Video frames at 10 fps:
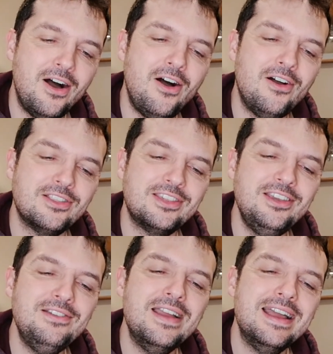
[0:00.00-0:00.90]

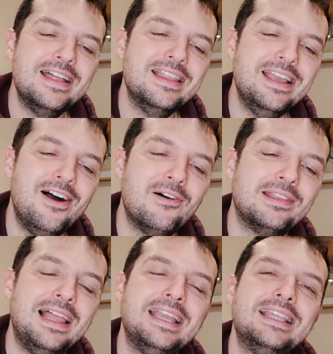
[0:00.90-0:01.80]
R2, the
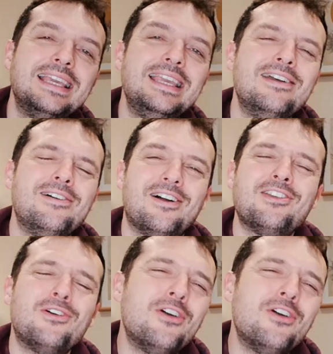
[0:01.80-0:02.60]
old lady, as I